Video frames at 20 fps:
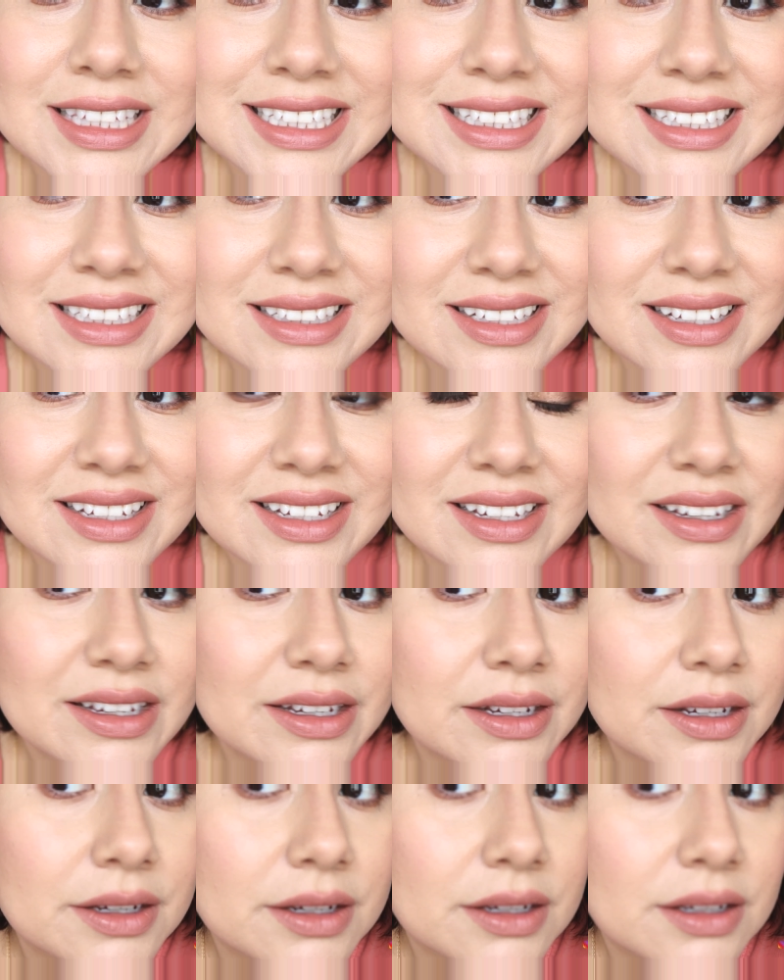see,
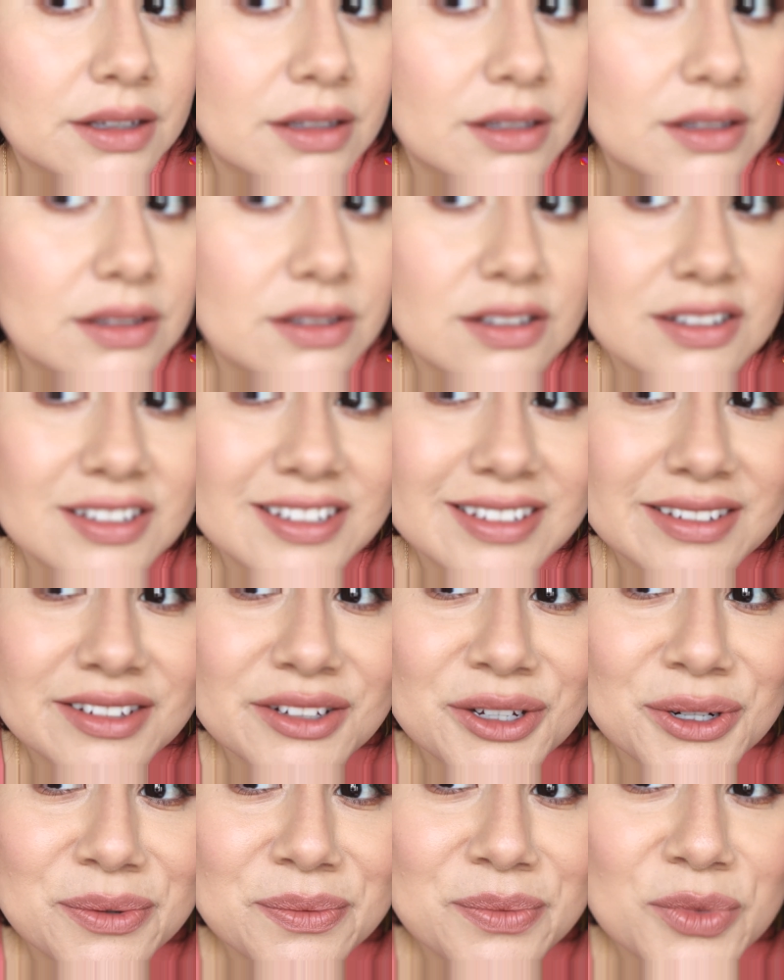it's
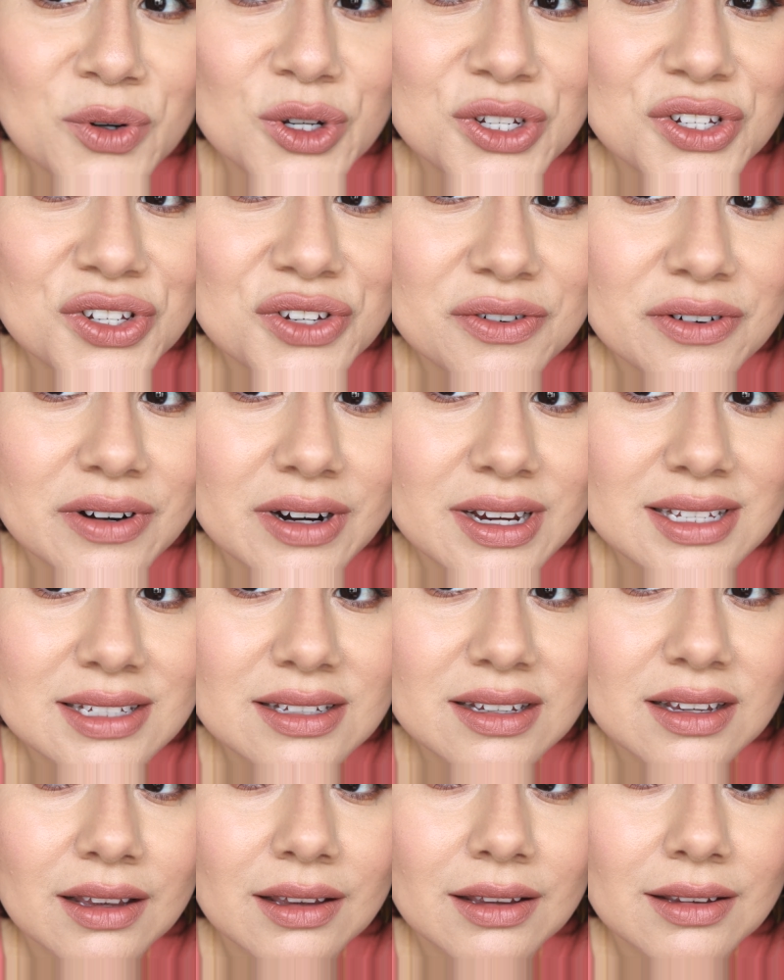so
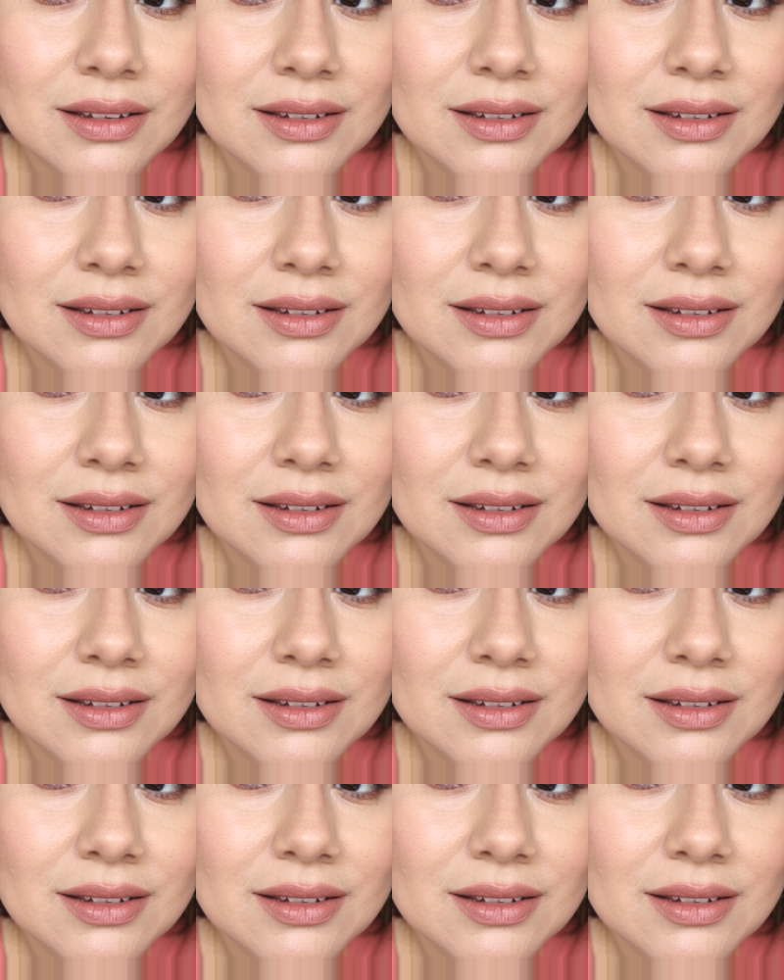moisturizing.